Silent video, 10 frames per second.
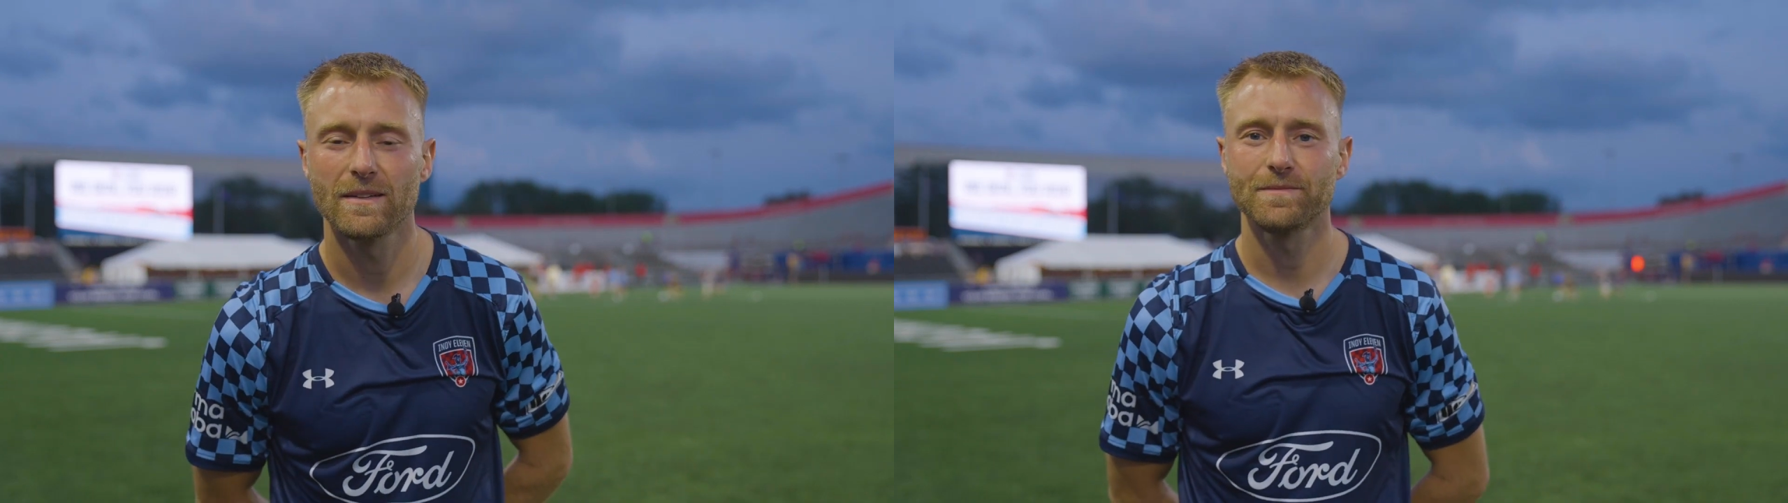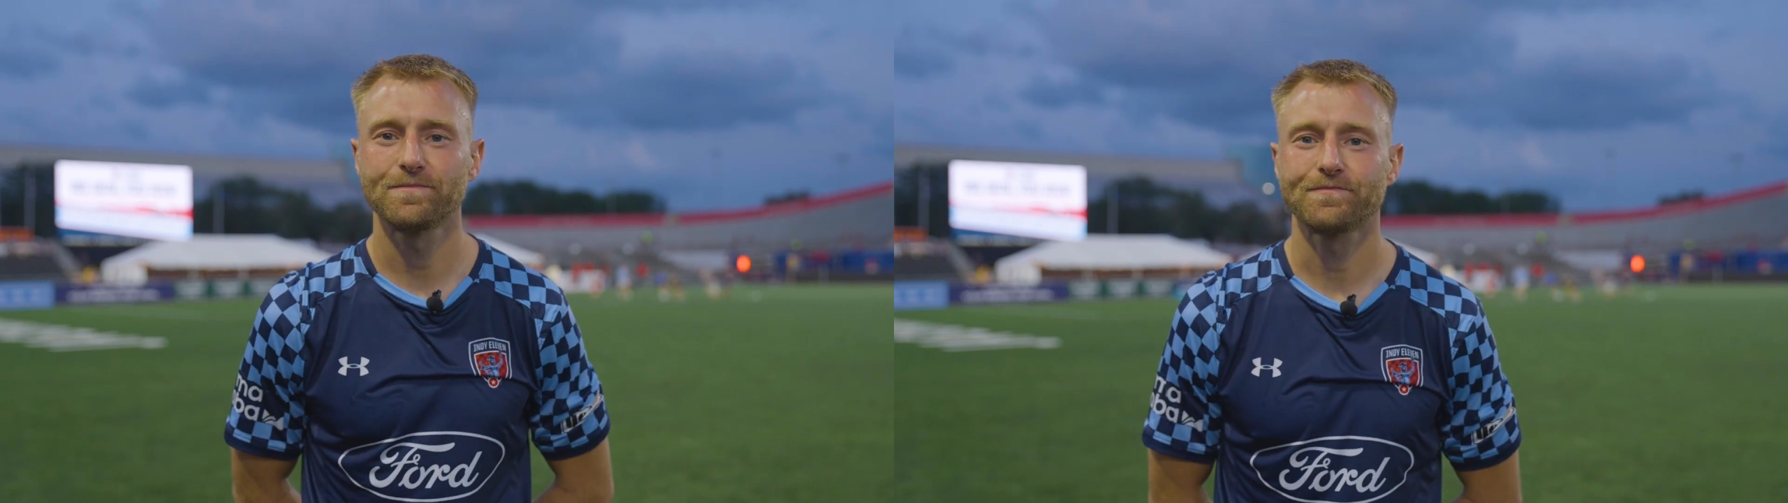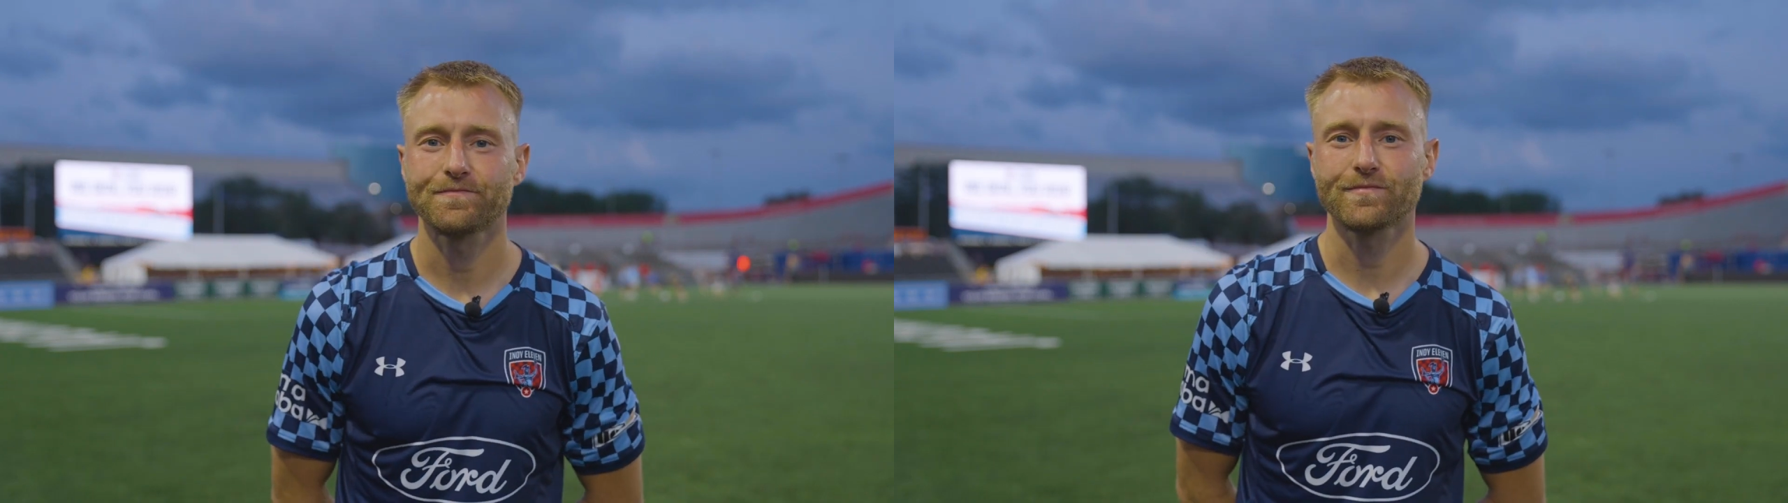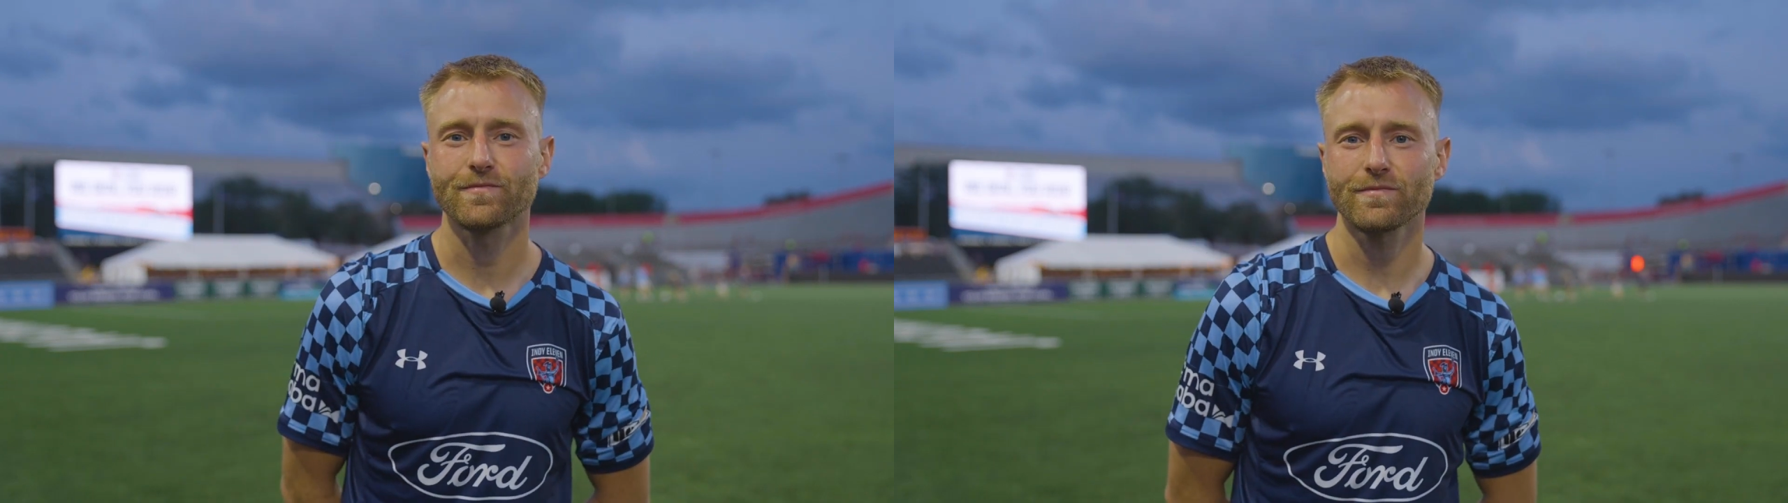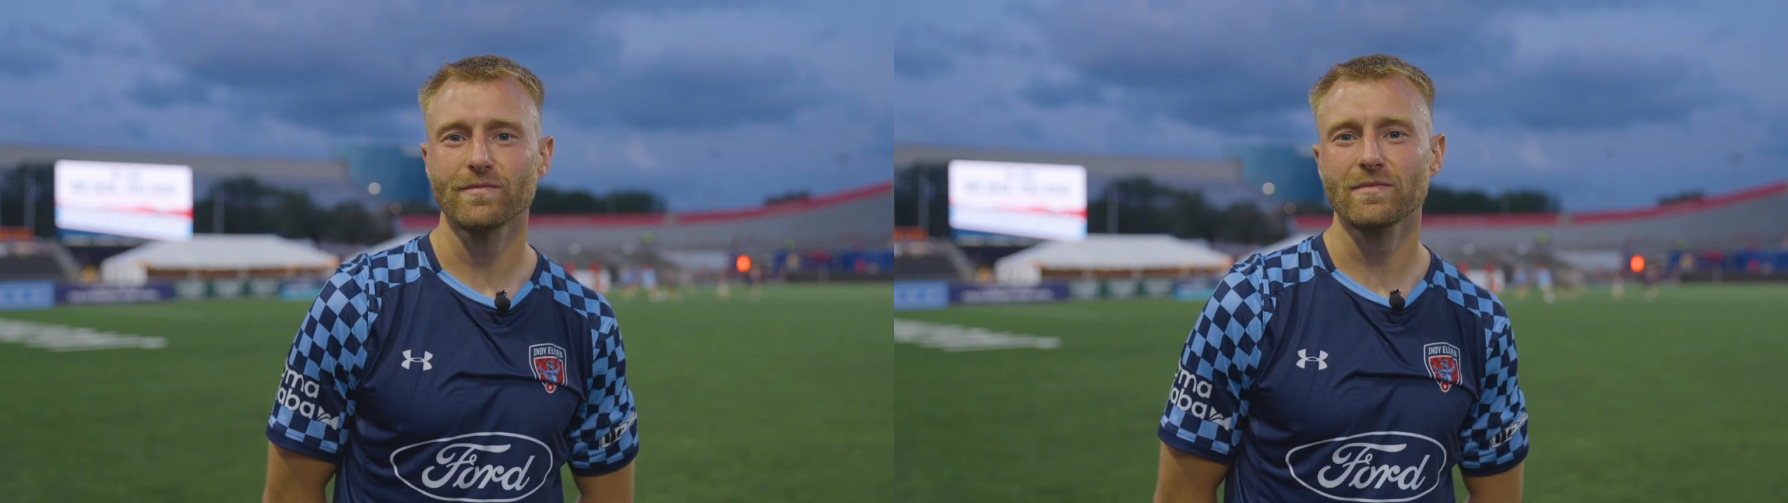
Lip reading: in a row now, is it?